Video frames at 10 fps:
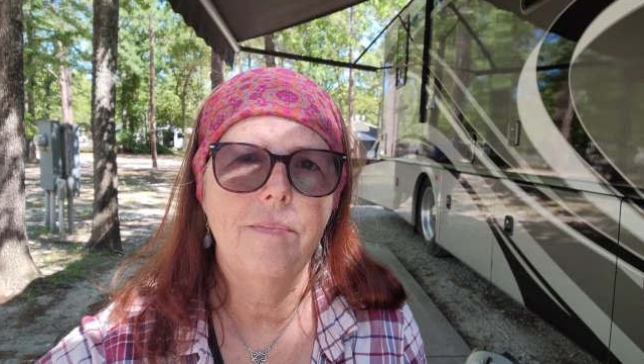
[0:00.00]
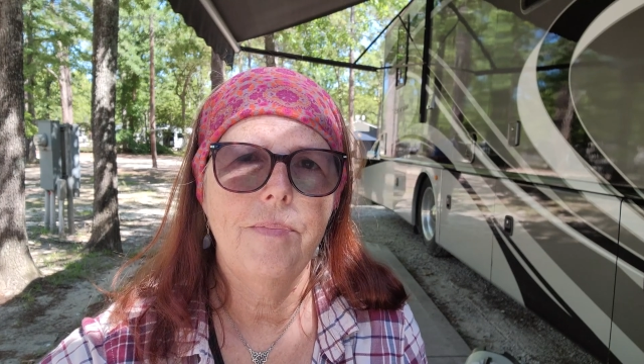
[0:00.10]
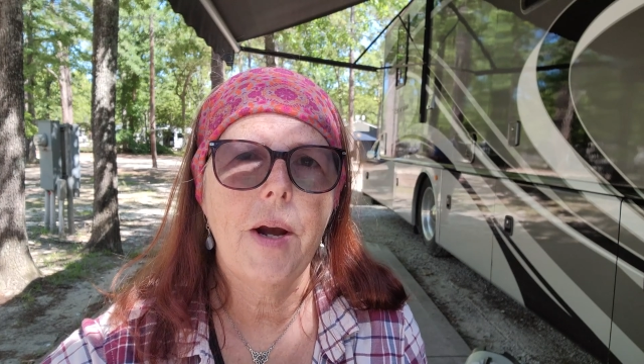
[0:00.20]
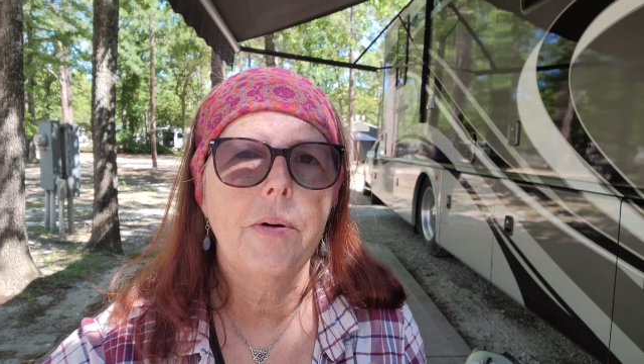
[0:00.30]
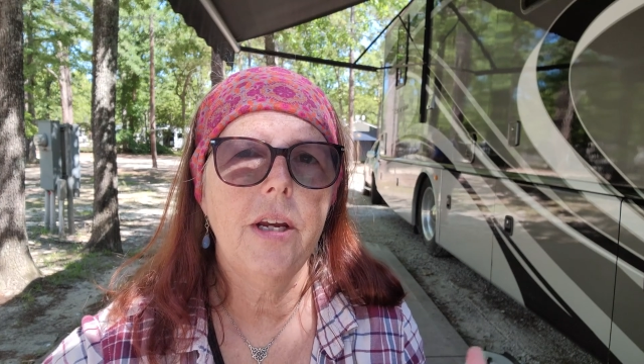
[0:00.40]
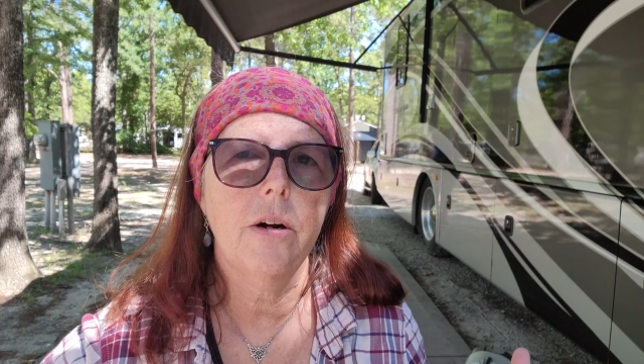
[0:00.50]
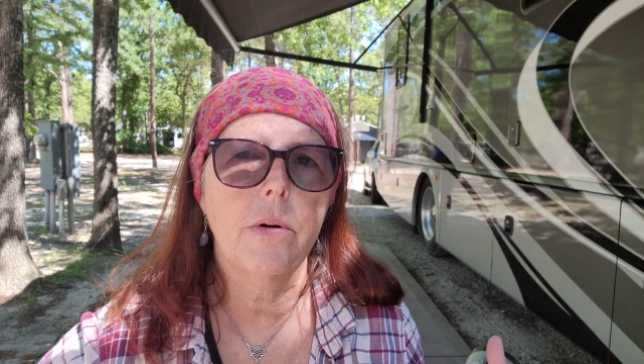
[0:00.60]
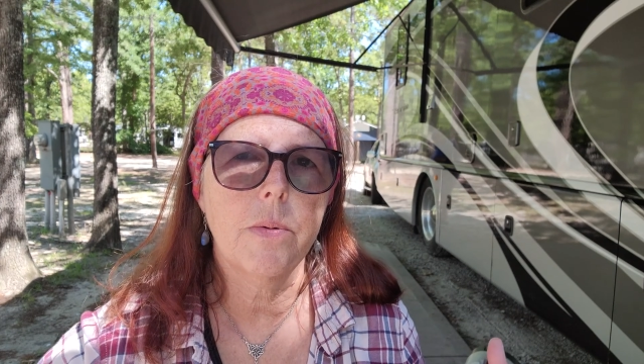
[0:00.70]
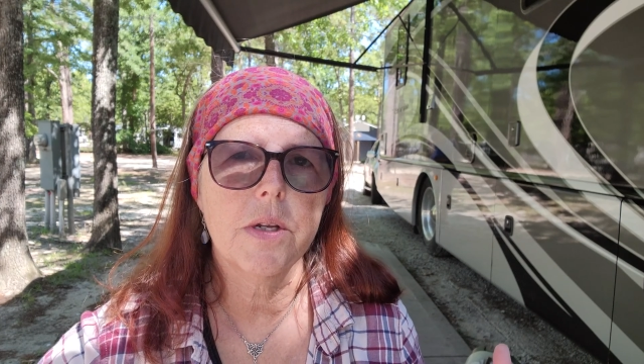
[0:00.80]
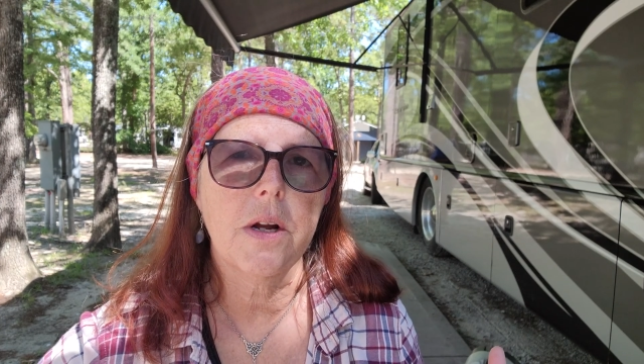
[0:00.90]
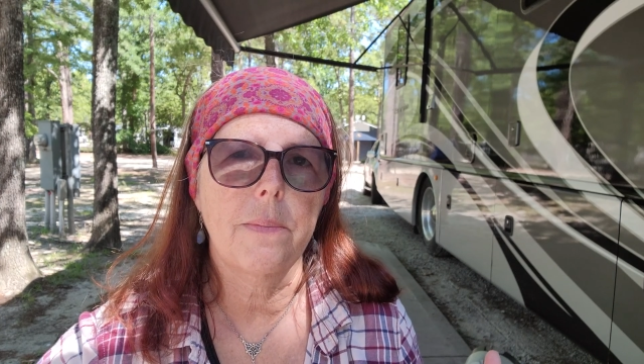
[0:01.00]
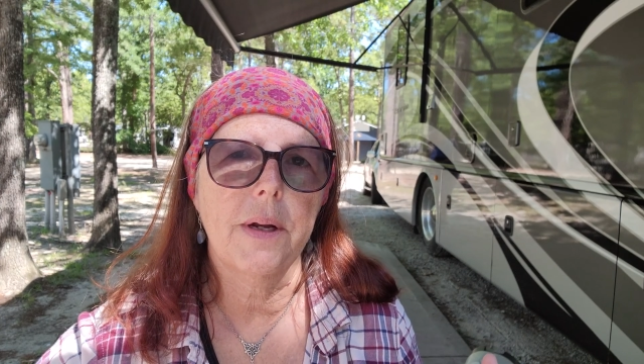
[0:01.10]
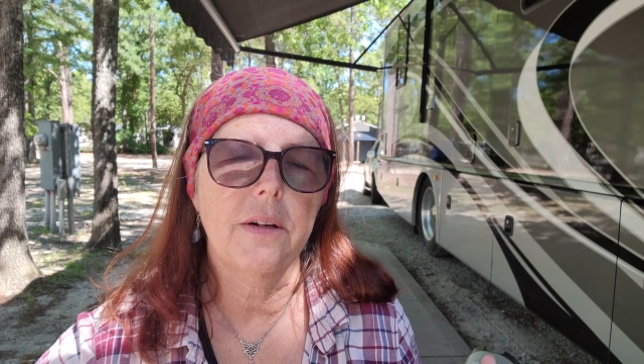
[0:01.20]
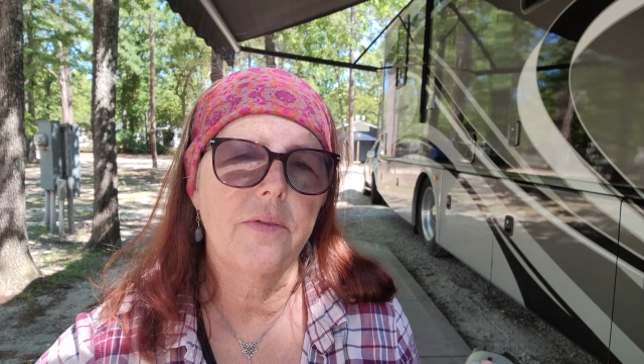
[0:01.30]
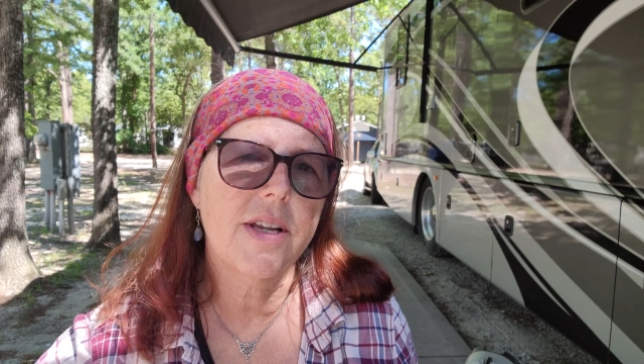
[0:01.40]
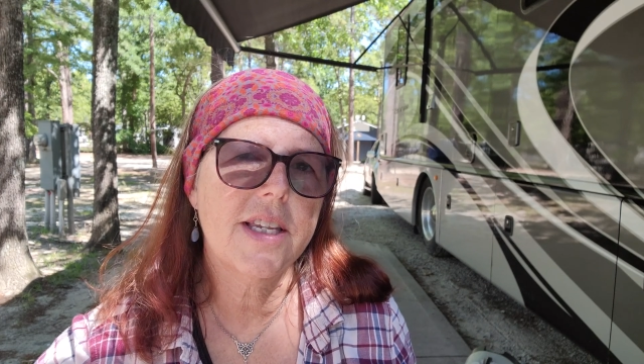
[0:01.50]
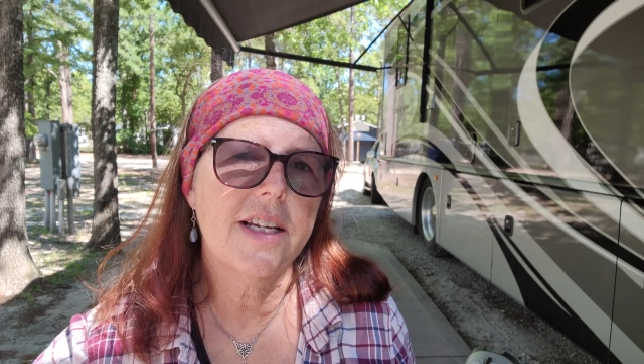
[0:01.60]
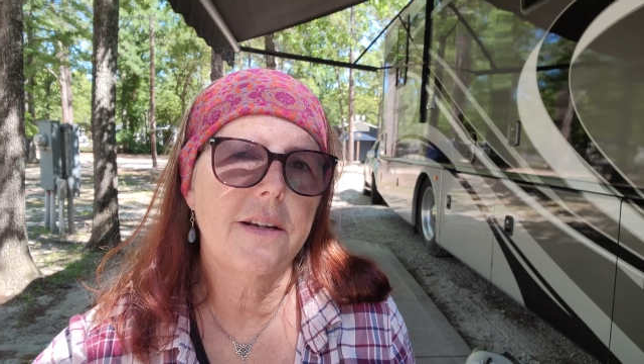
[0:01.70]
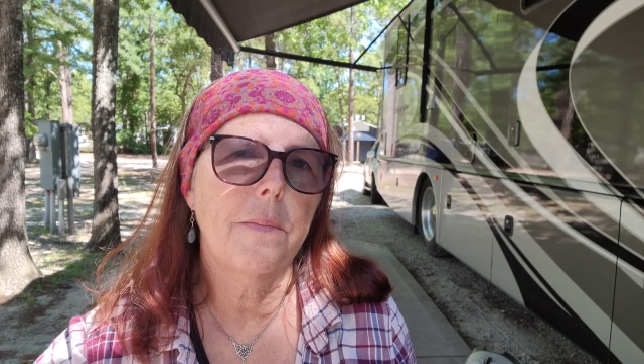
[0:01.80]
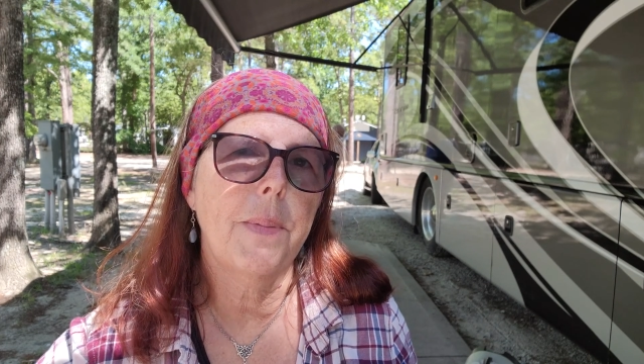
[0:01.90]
Now here we were stopping to visit,